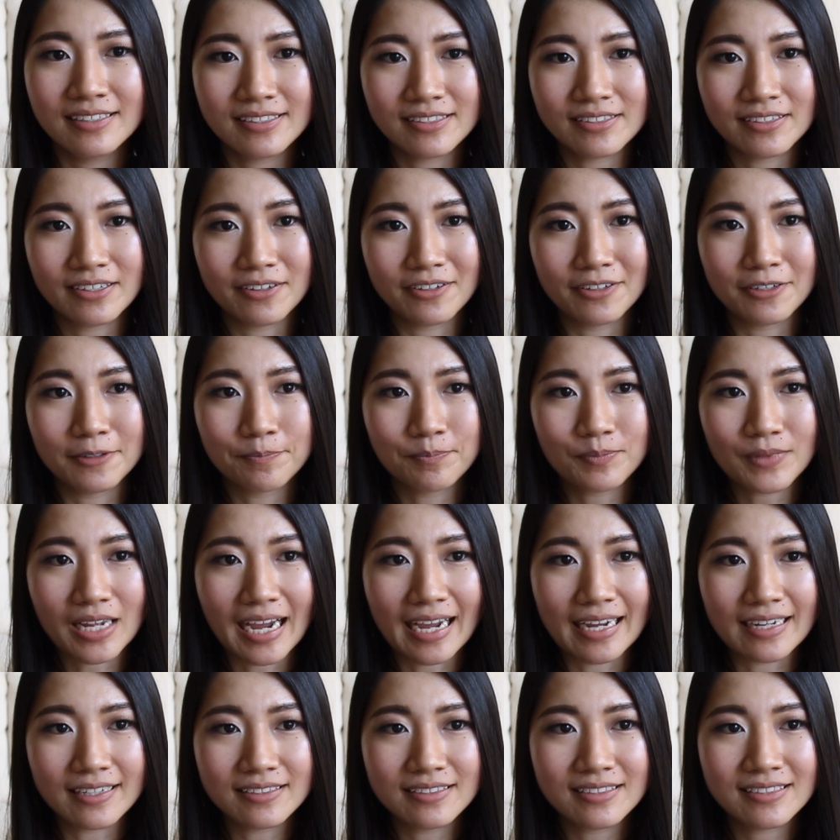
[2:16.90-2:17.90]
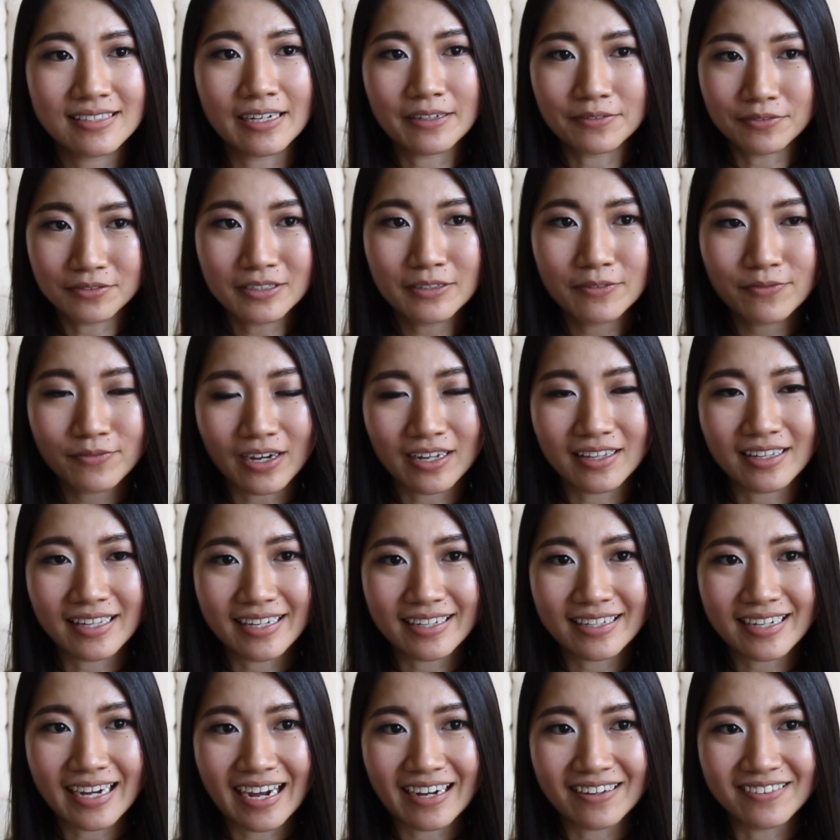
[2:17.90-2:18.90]
So I definitely felt
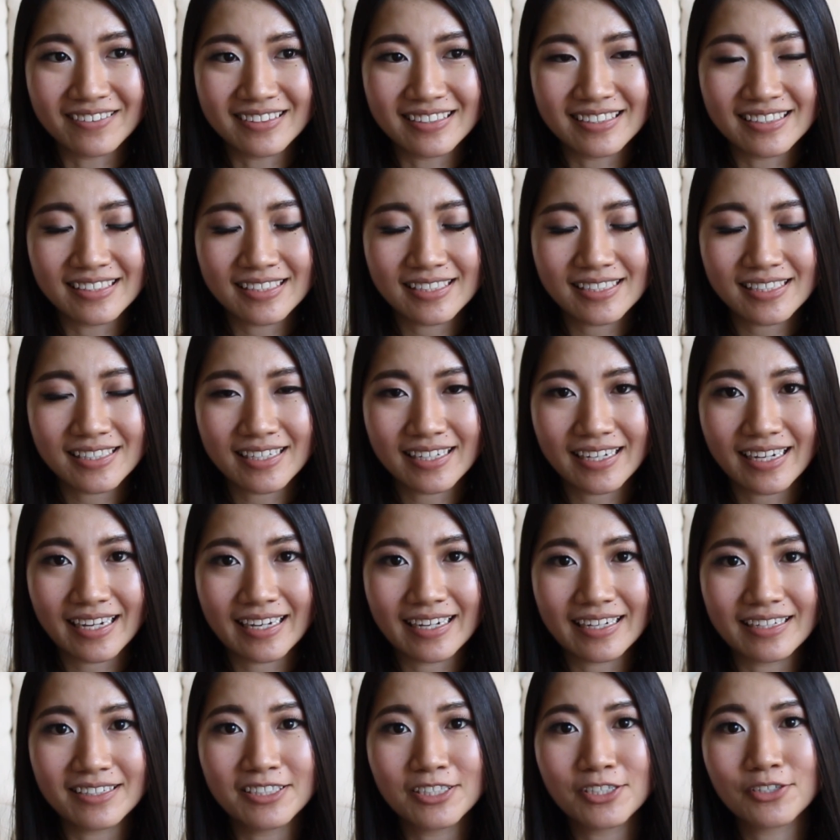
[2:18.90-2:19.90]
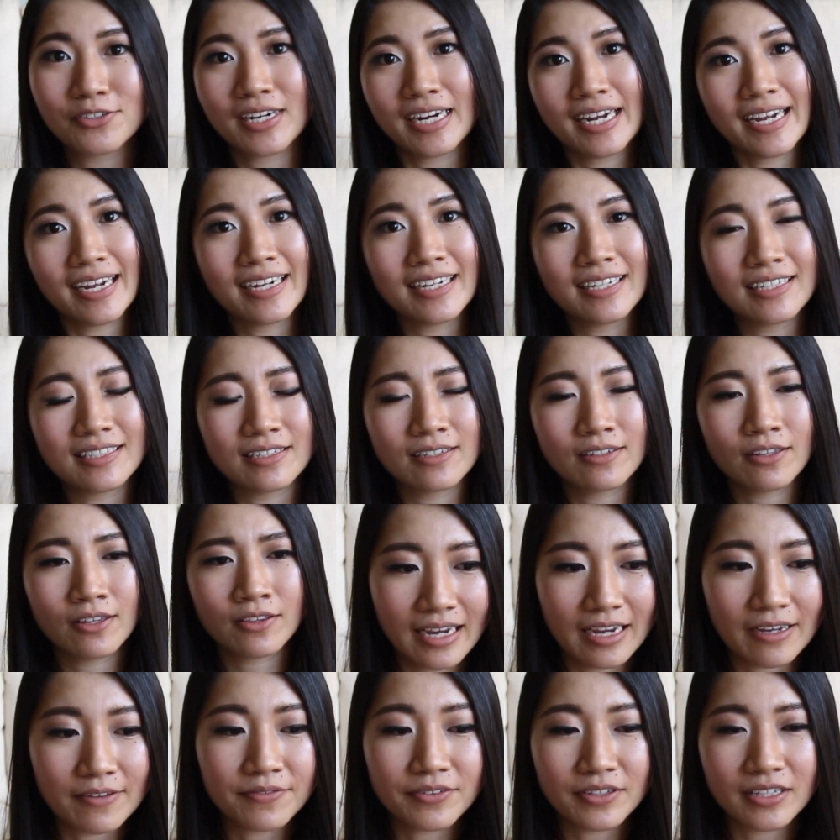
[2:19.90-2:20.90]
like I was a drain.
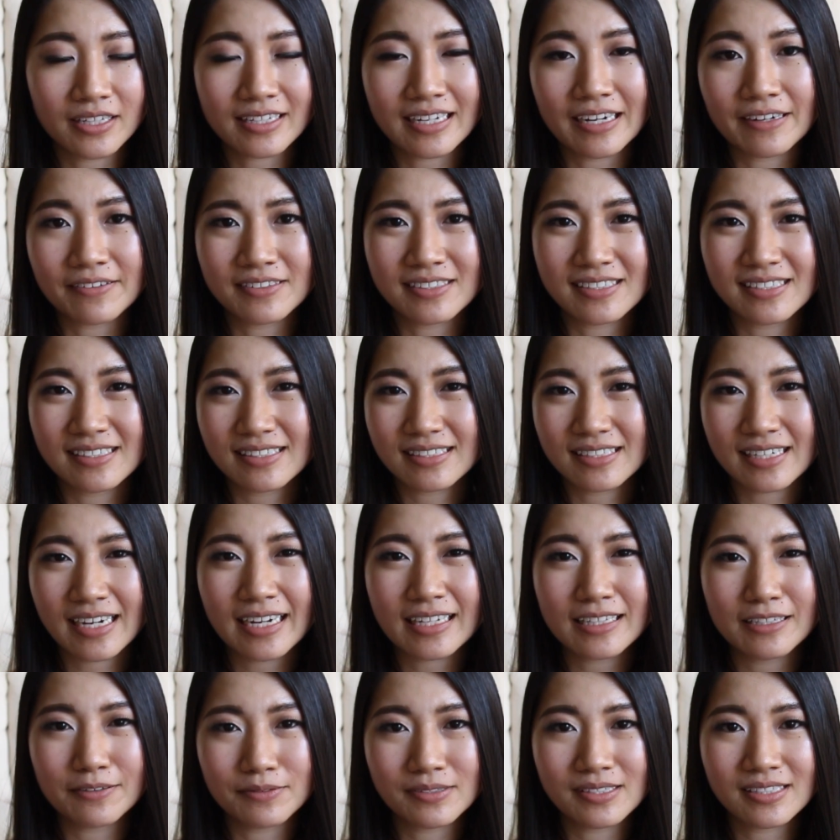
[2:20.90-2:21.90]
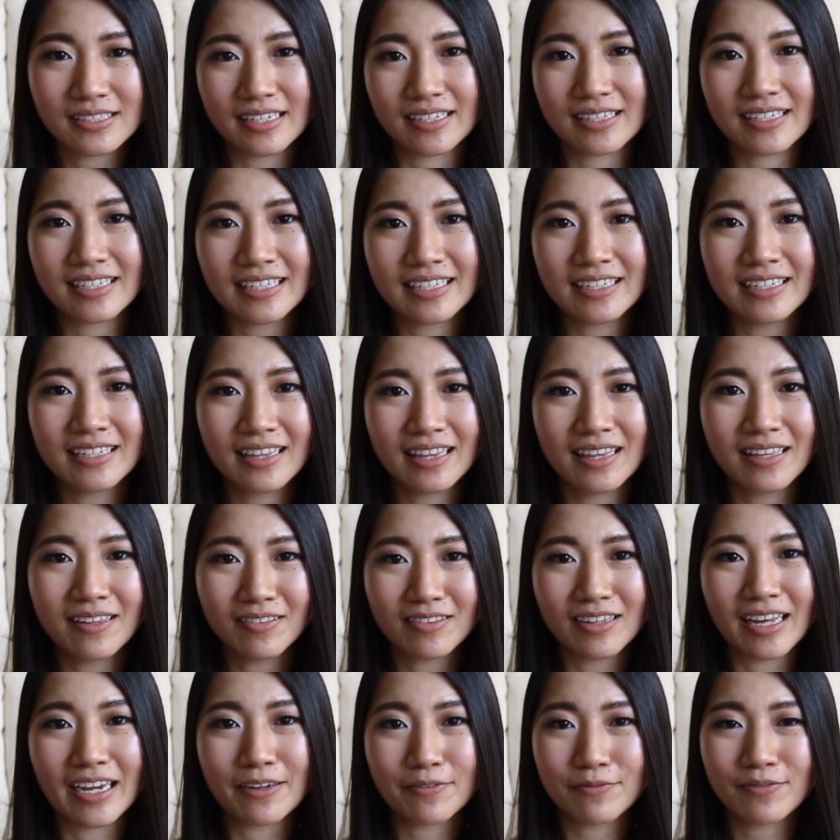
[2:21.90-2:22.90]
I feel like I was just kind of sucking the
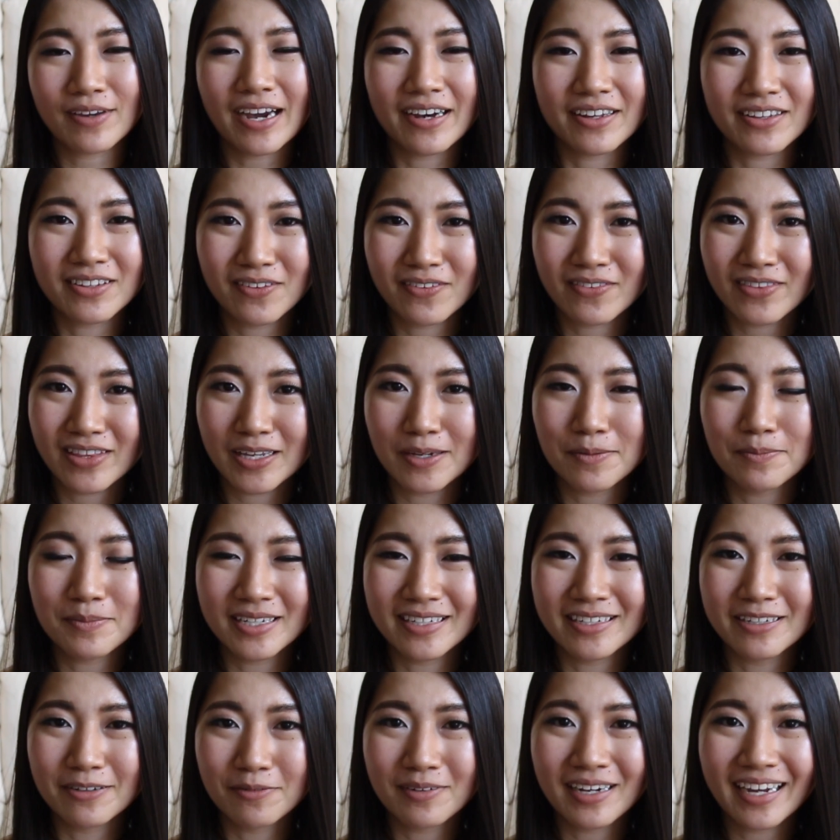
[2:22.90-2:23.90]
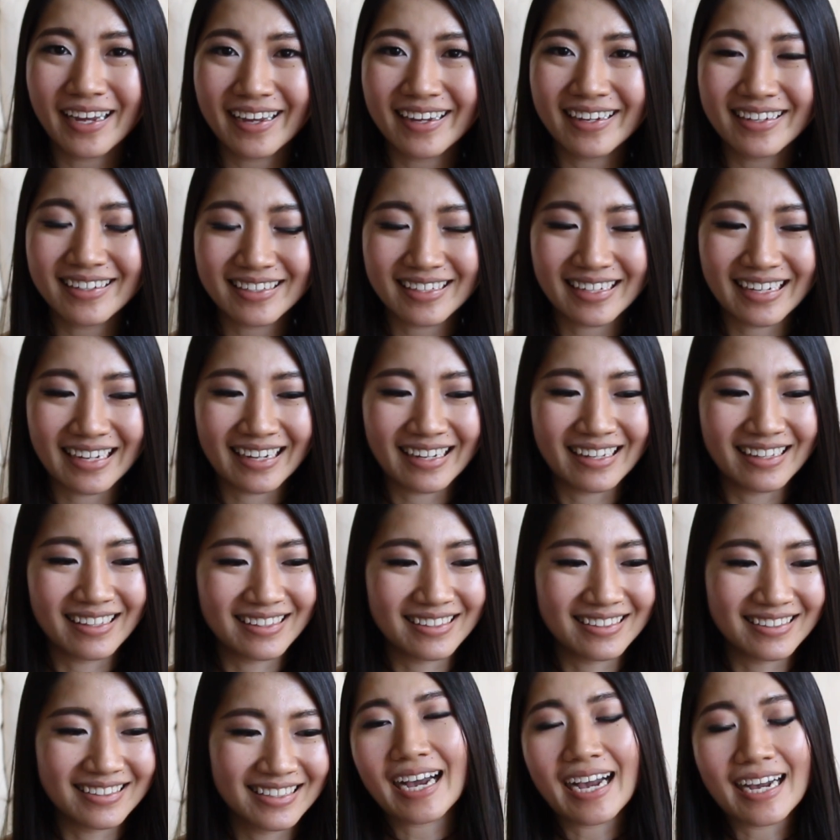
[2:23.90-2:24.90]
life out of them in a way.
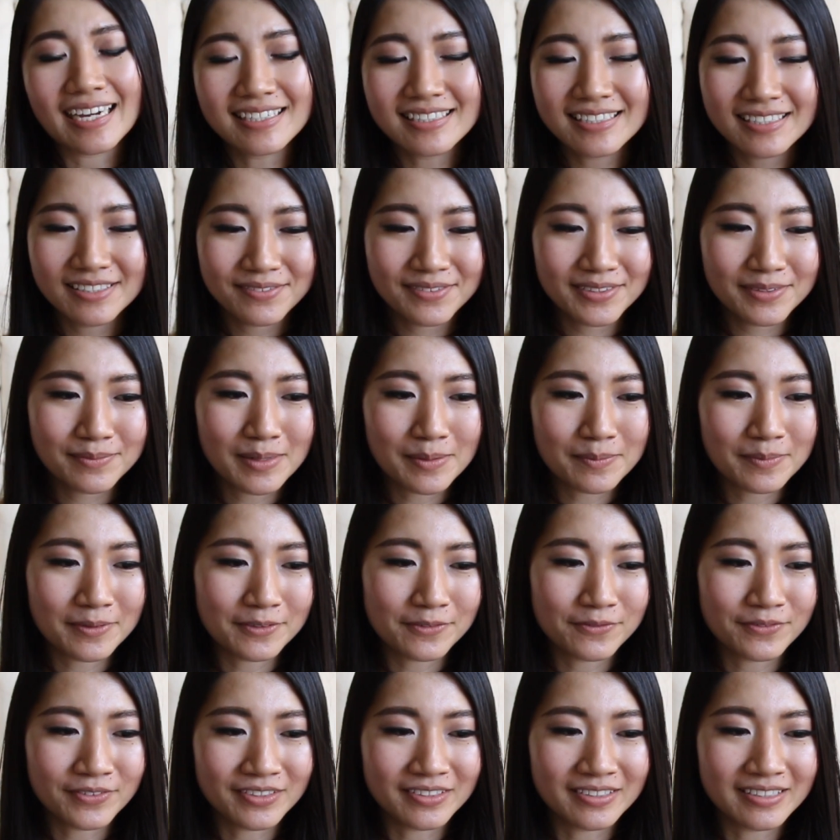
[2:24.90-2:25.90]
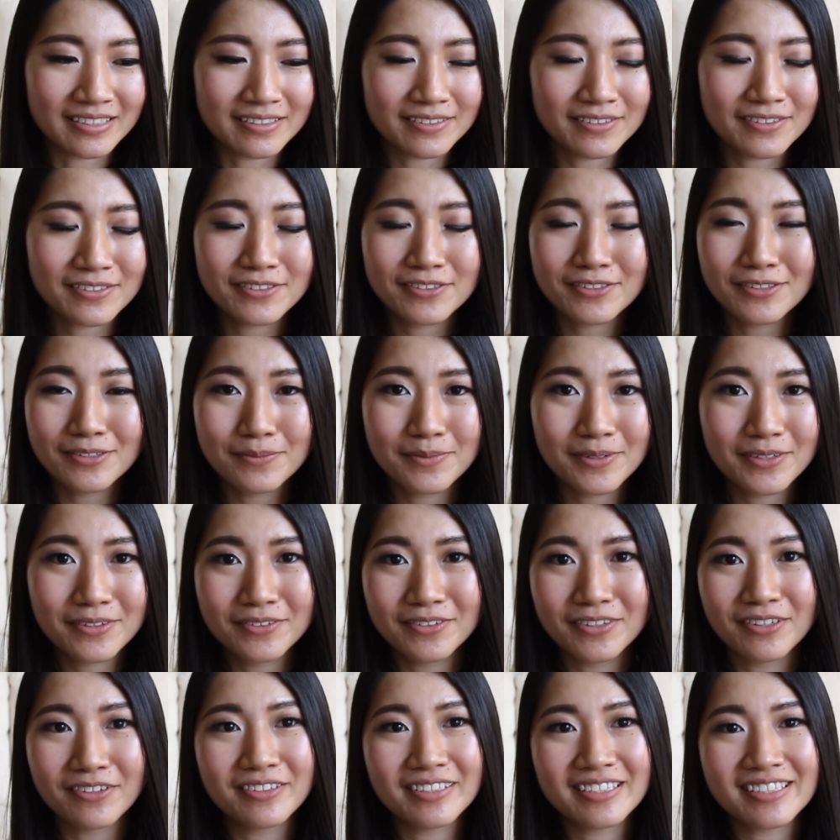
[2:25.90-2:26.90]
And I just remember feeling super
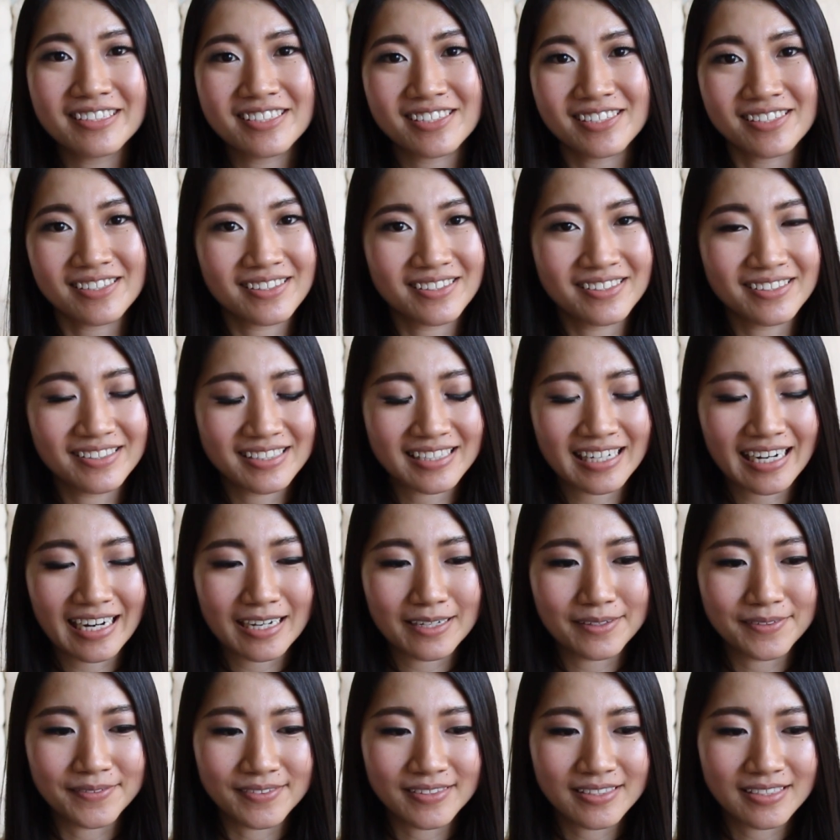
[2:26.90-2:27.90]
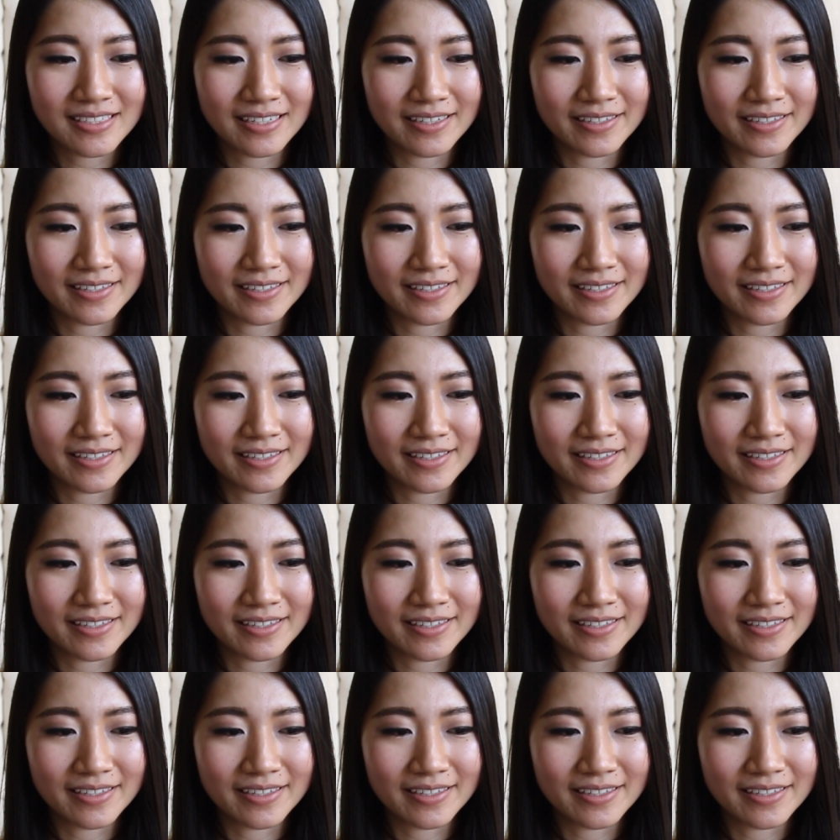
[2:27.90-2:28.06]
lonely during those times,